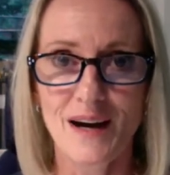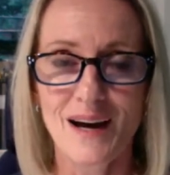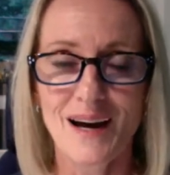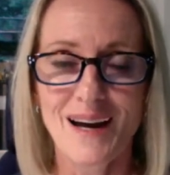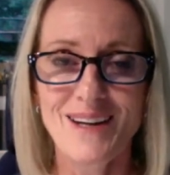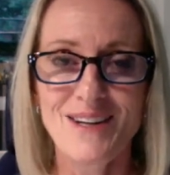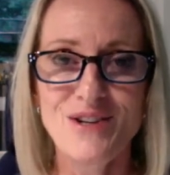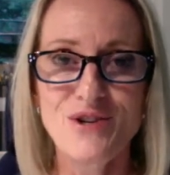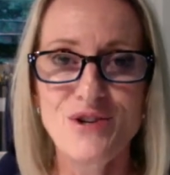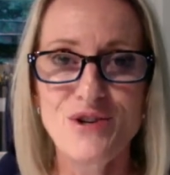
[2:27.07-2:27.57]

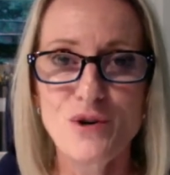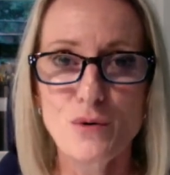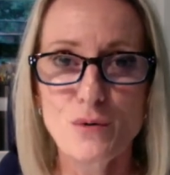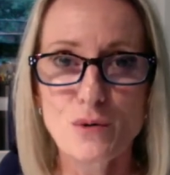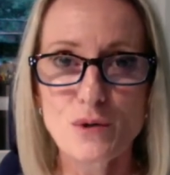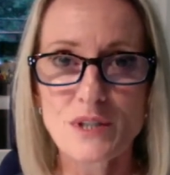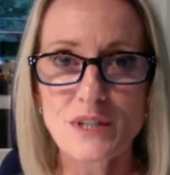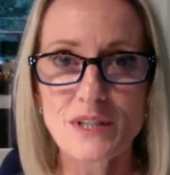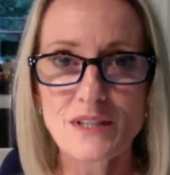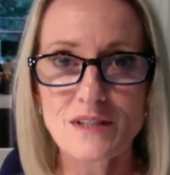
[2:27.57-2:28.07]
I
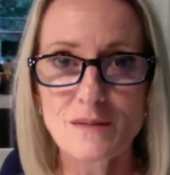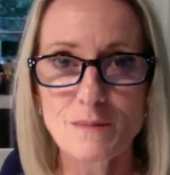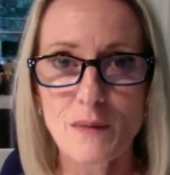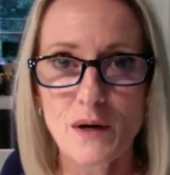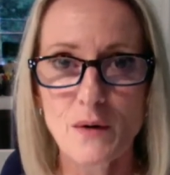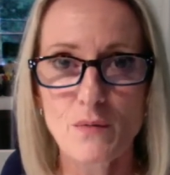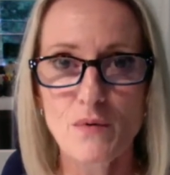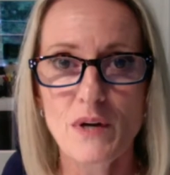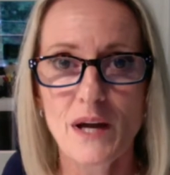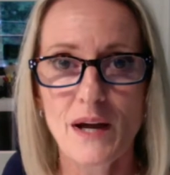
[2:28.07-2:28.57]
notice my
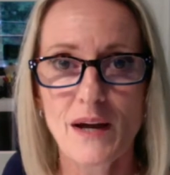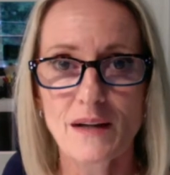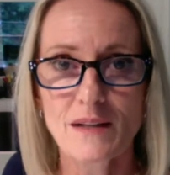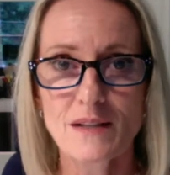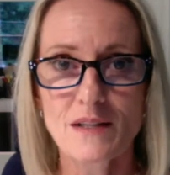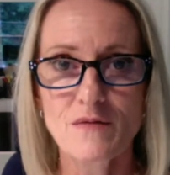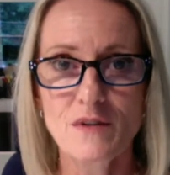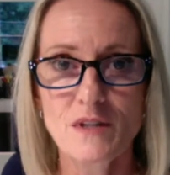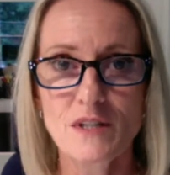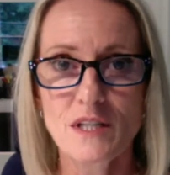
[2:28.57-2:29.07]

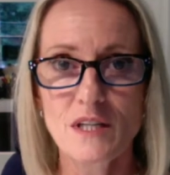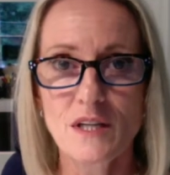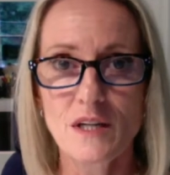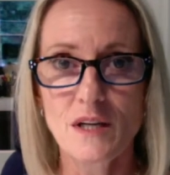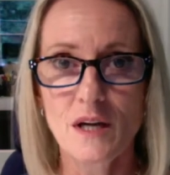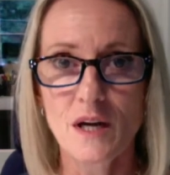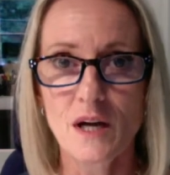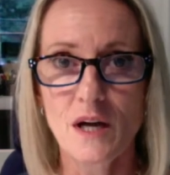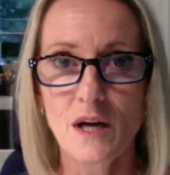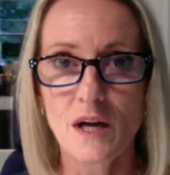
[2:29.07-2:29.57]
reactivity